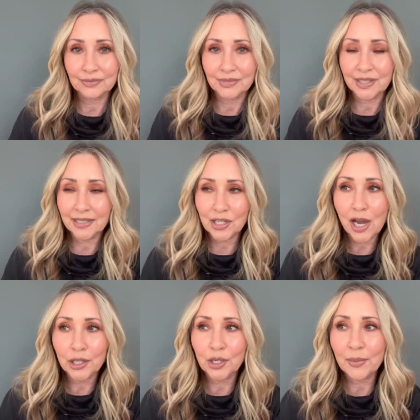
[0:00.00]
it's like
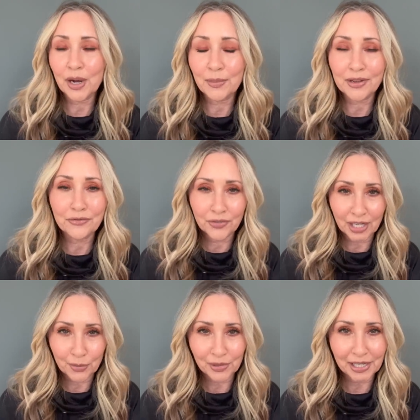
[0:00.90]
talking about my
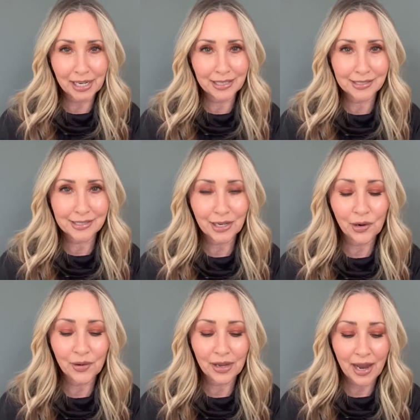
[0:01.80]
family.
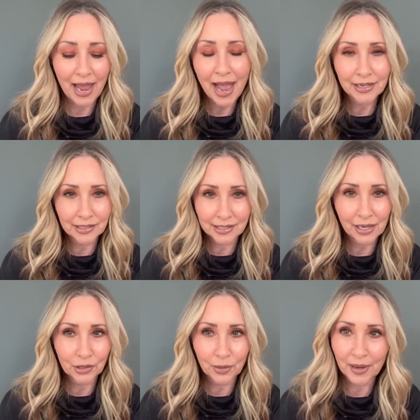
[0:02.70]
So it, I had to
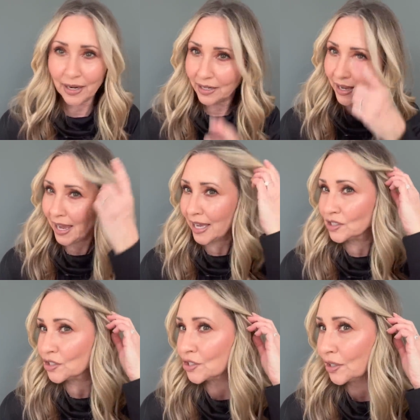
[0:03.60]
tell you about it and I had
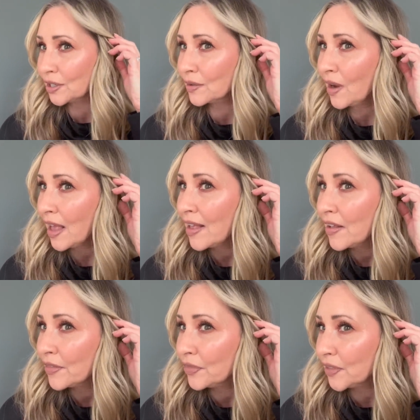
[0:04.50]
to show you
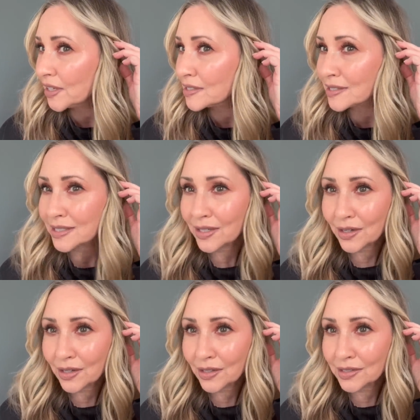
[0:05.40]
this
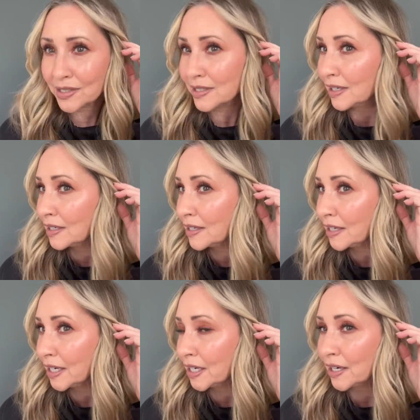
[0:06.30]

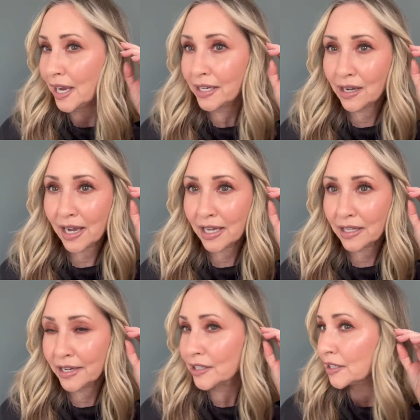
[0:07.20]
skincare and
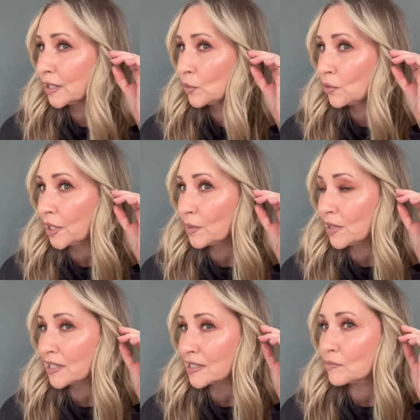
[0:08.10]
highlighter in one
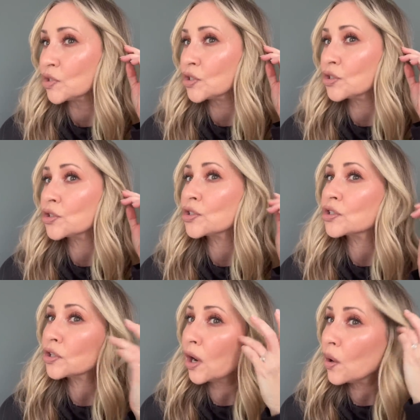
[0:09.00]
because I'm
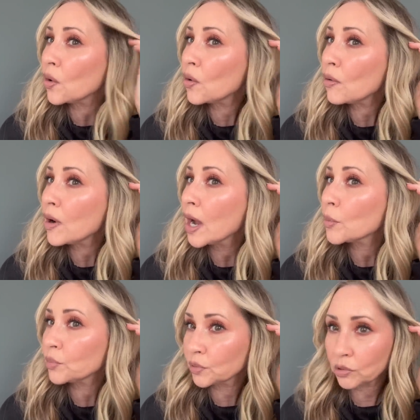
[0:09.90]
so
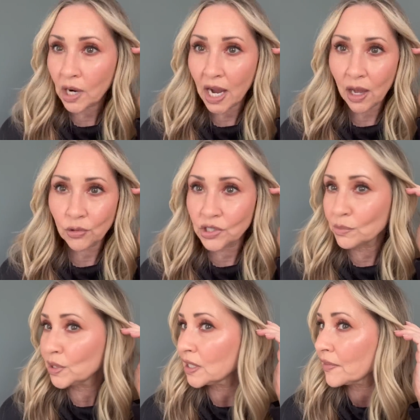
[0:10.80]
proud to
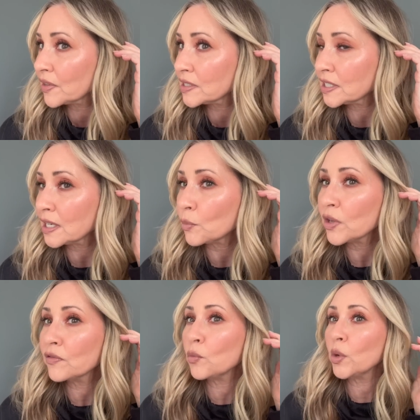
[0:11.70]
be on the team.
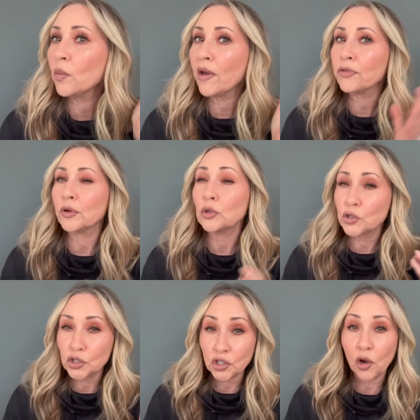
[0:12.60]
We we went through
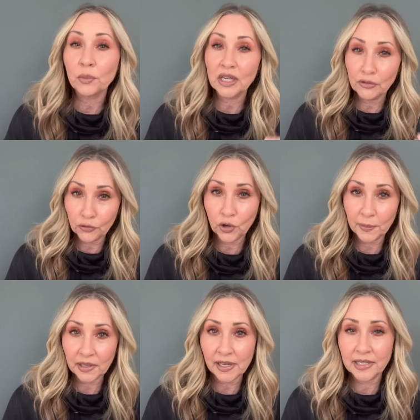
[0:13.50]
so many
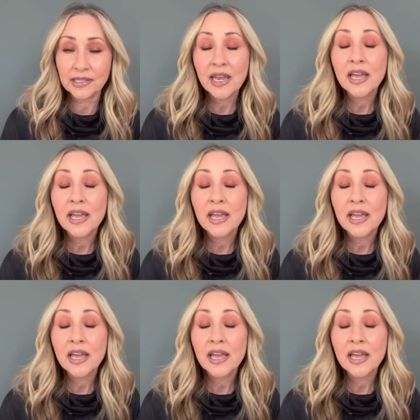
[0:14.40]
formulas